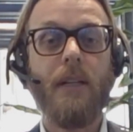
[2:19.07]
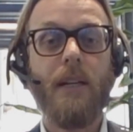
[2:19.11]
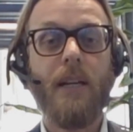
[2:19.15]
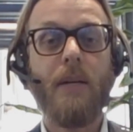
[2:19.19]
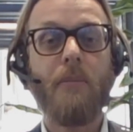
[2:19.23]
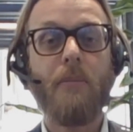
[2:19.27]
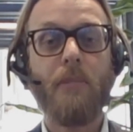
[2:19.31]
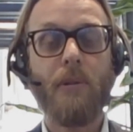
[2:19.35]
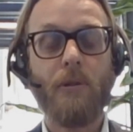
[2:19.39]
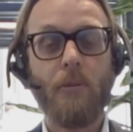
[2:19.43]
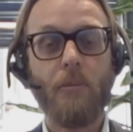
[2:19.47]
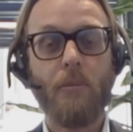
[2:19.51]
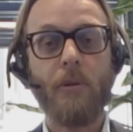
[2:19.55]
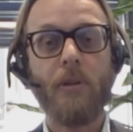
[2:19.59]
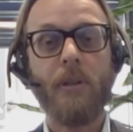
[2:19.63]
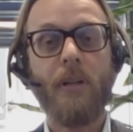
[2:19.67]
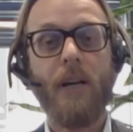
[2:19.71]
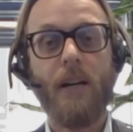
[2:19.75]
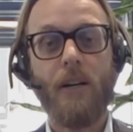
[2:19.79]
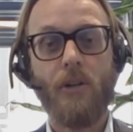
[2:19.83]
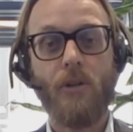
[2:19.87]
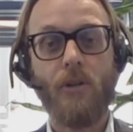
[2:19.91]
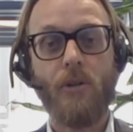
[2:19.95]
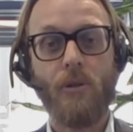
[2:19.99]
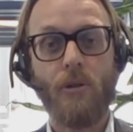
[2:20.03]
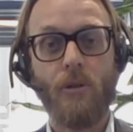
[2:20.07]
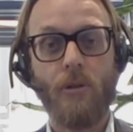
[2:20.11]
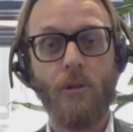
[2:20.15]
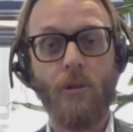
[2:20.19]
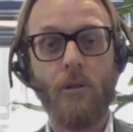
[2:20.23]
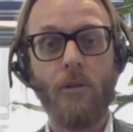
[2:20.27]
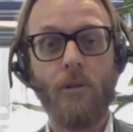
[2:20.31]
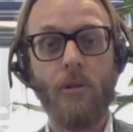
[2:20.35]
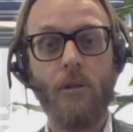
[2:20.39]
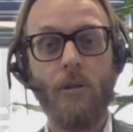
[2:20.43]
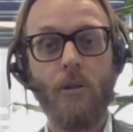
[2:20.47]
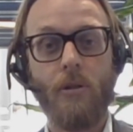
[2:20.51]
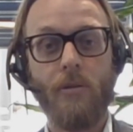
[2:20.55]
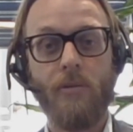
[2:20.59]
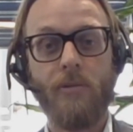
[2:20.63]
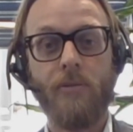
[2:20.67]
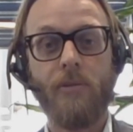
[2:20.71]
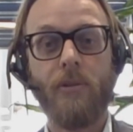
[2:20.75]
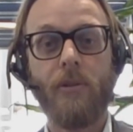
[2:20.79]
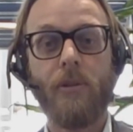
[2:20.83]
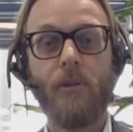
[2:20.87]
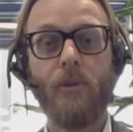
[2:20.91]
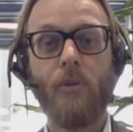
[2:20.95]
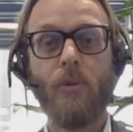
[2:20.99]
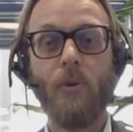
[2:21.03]
enable the production
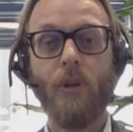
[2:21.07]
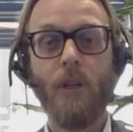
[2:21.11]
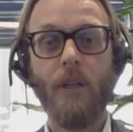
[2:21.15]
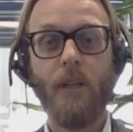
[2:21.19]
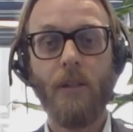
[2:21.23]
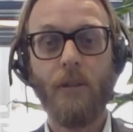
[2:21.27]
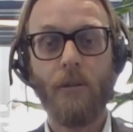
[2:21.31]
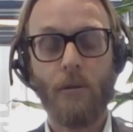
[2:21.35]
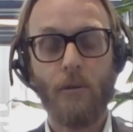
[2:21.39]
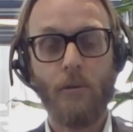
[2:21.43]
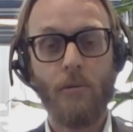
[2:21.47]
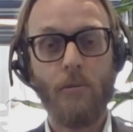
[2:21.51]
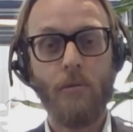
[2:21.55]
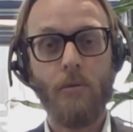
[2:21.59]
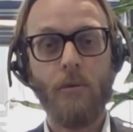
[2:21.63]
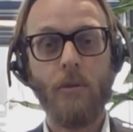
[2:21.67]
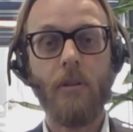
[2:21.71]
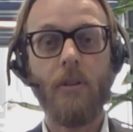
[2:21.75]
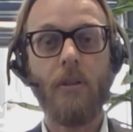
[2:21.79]
of cooling